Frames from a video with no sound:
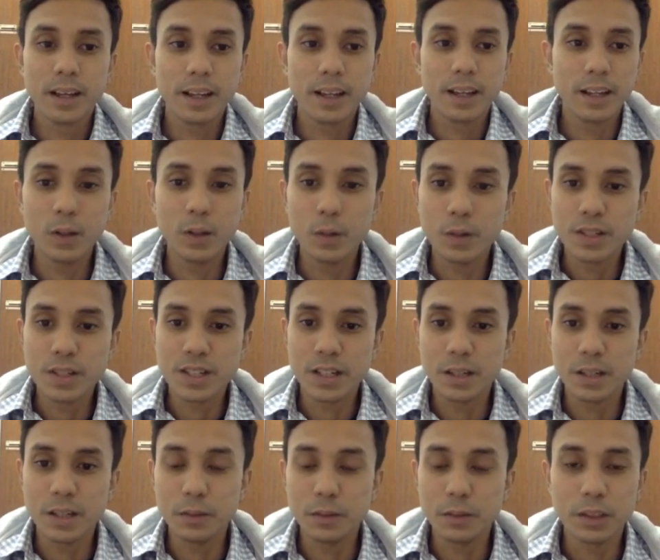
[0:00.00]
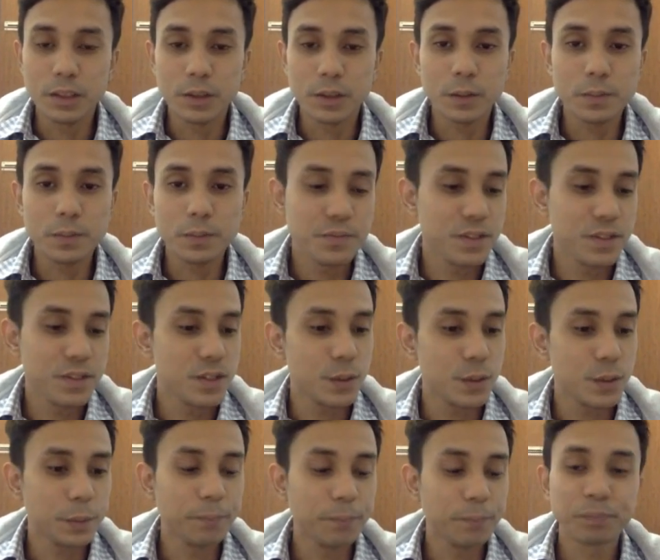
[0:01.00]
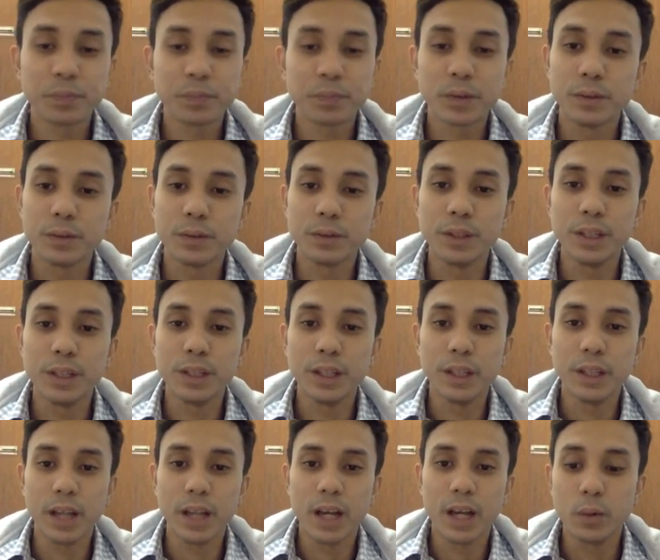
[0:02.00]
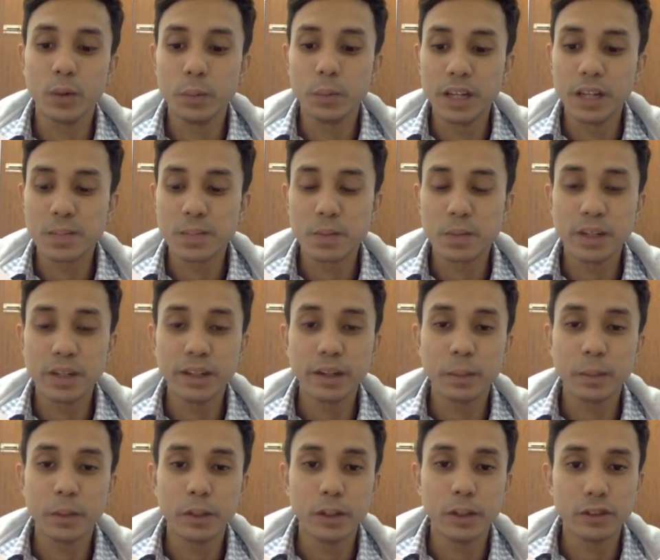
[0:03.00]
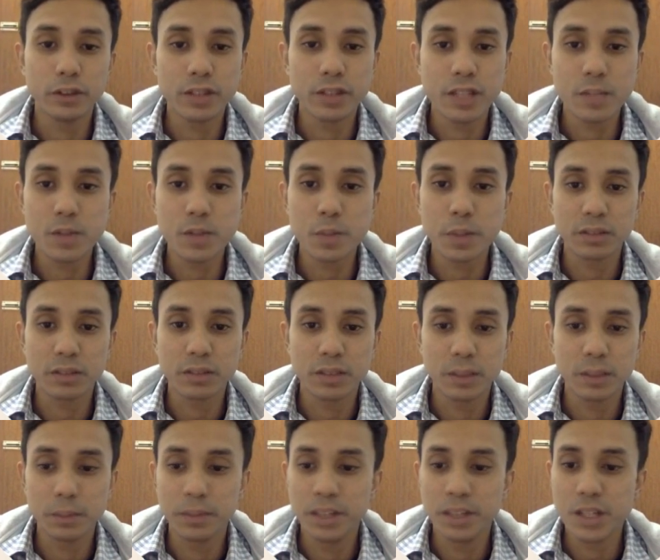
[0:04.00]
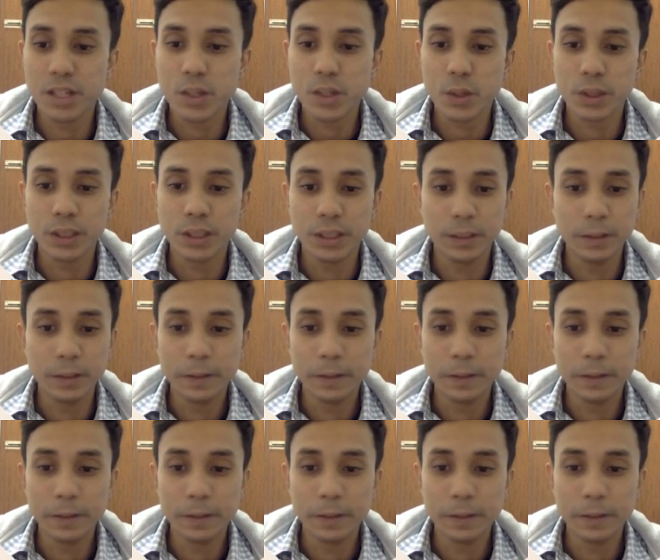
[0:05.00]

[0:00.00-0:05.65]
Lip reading: Hello, Assalamualaikum. So today I will be explaining about autism spectrum disorder.